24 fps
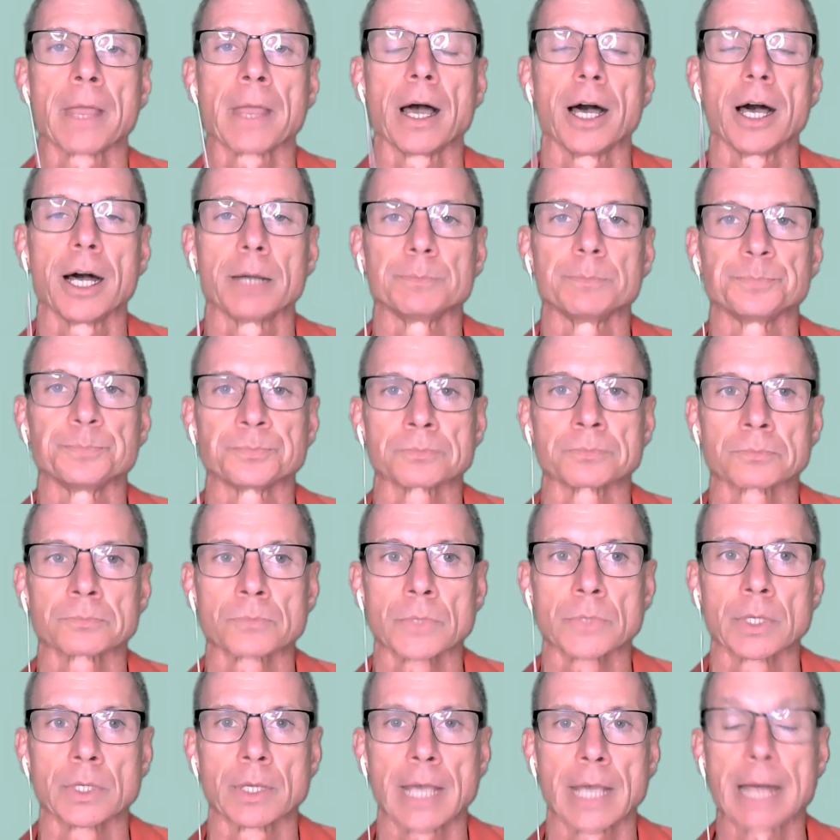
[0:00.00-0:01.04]
Um,
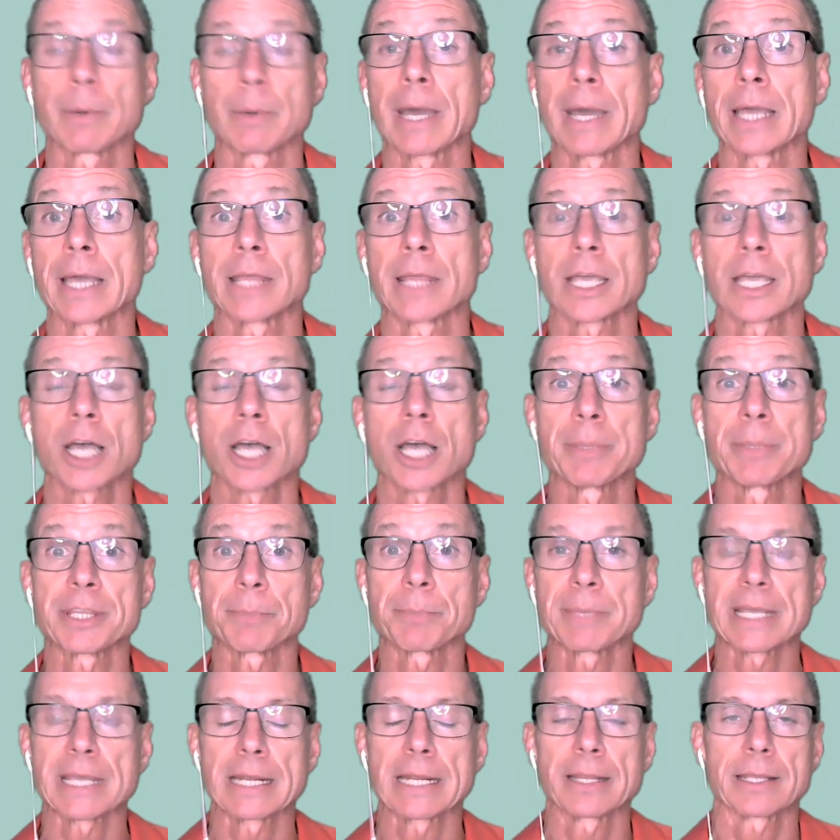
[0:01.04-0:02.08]
Anyway, they come at the
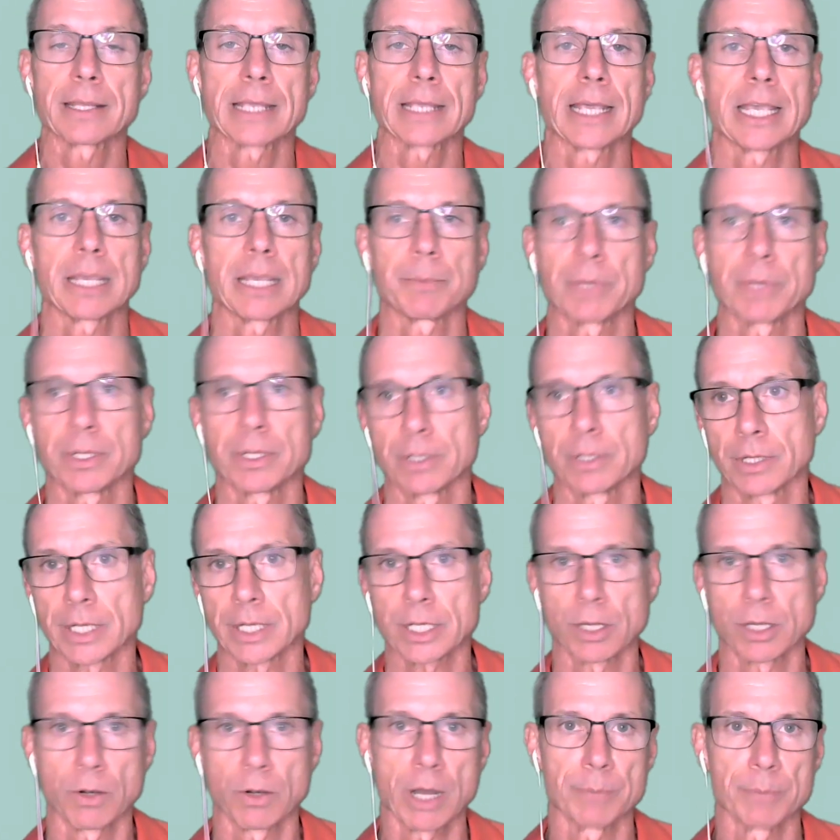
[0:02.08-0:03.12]
beginning of the game and they're like,
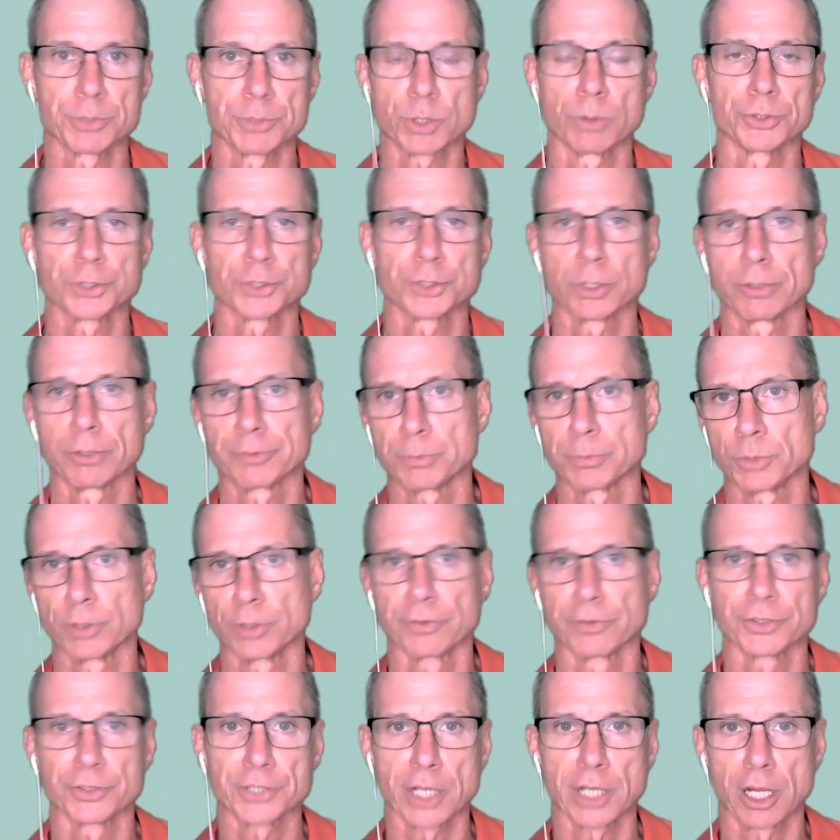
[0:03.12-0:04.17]
you know, I'm so-and-so from
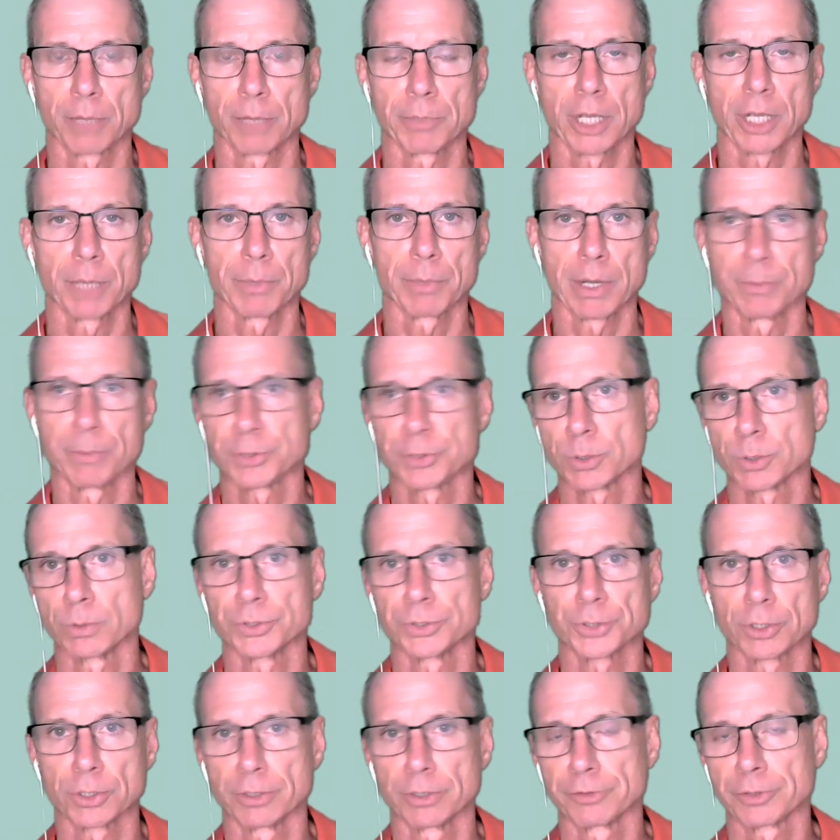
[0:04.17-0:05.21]
University of Alabama. I'm
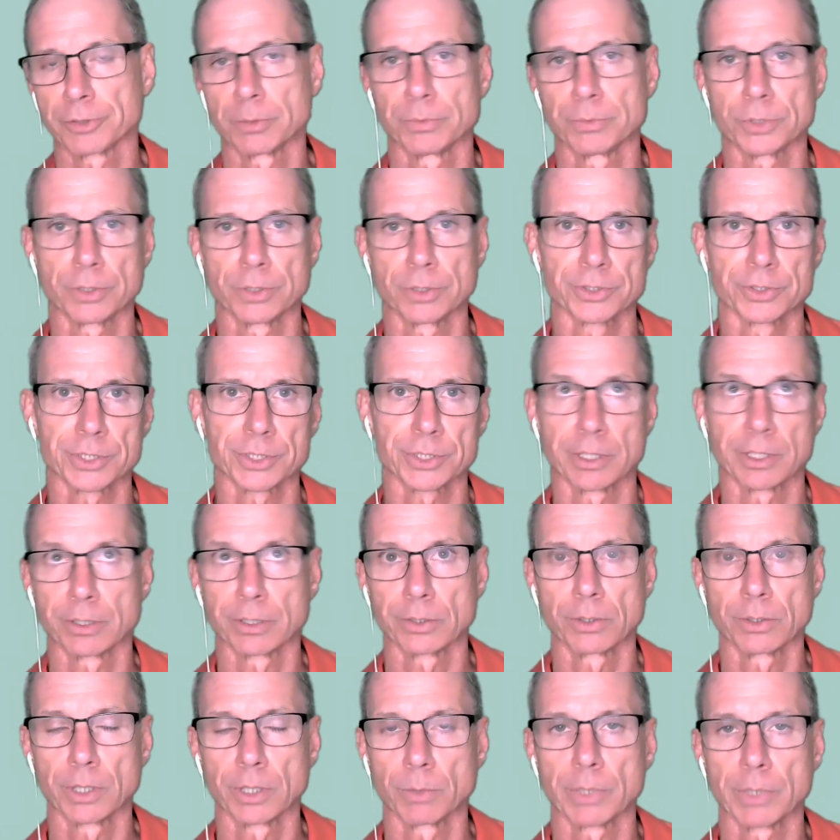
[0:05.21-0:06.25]
so-and-so from the University of
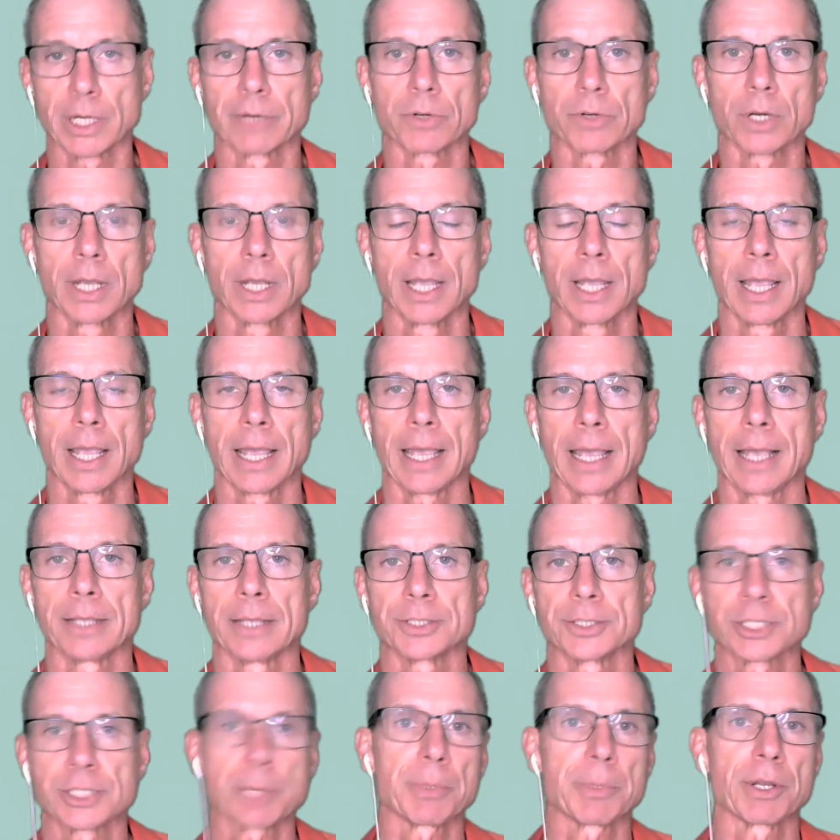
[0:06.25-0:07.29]
Illinois, whatever. And
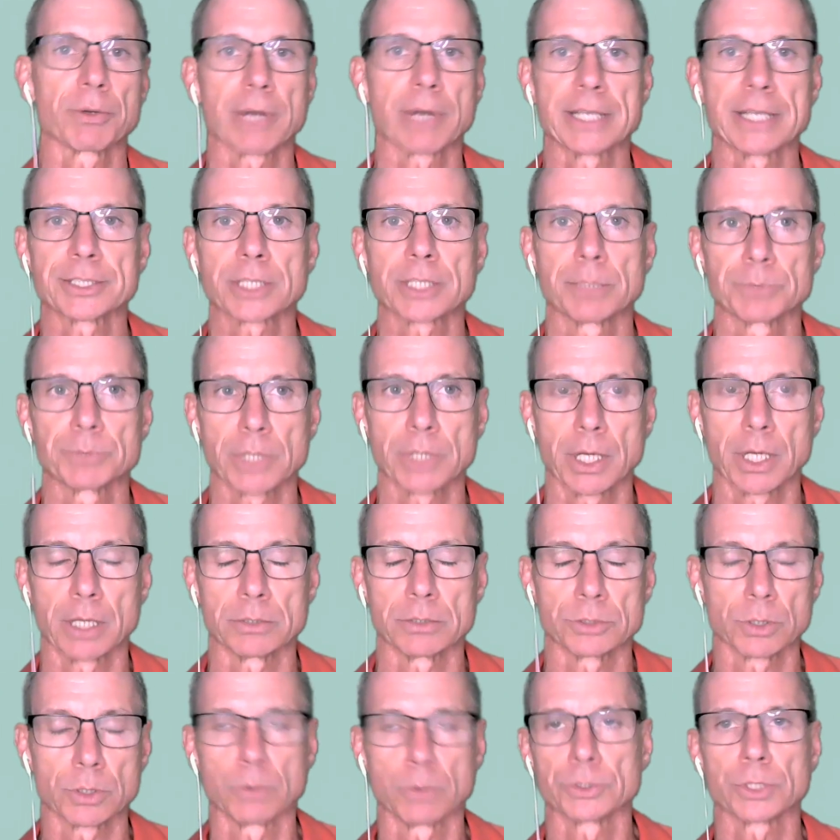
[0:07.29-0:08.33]
Simeon Rice comes on,
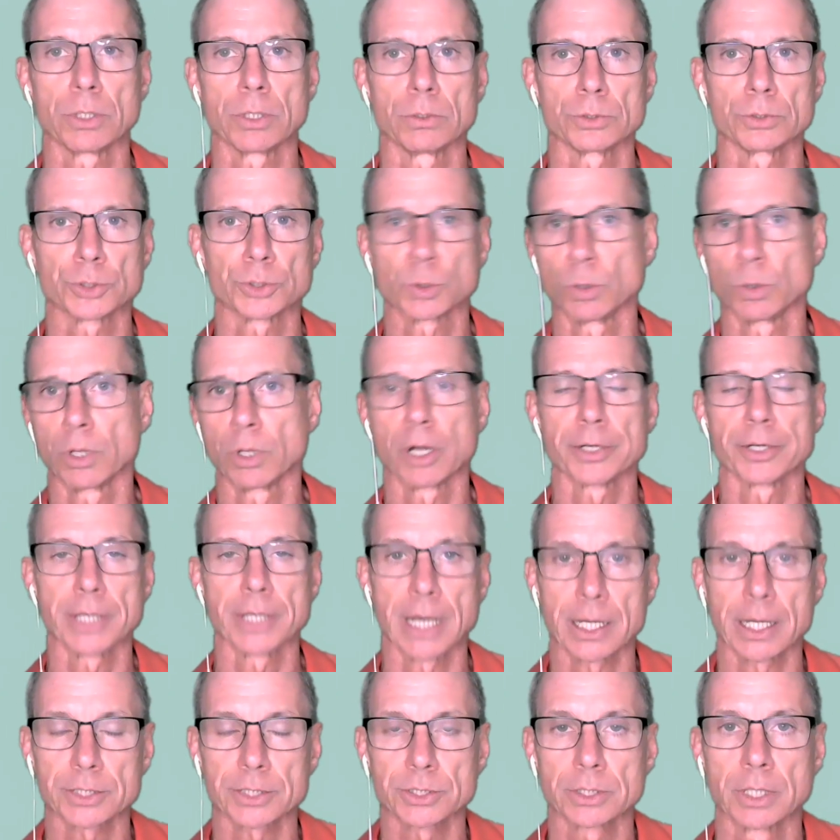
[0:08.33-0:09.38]
so-and-so, School of Hard
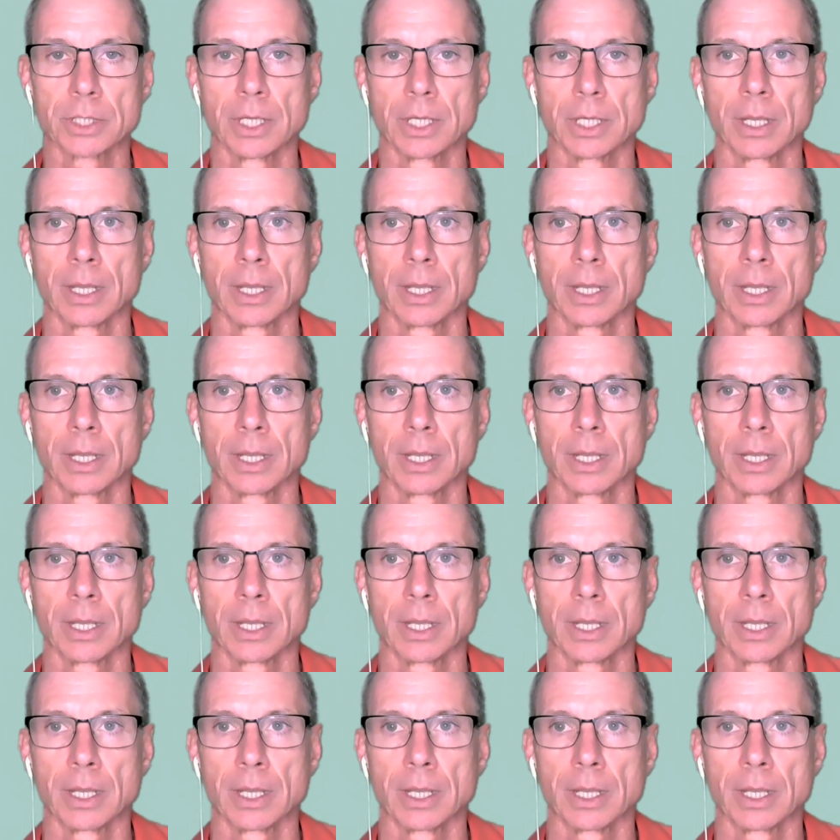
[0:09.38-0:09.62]
Knocks.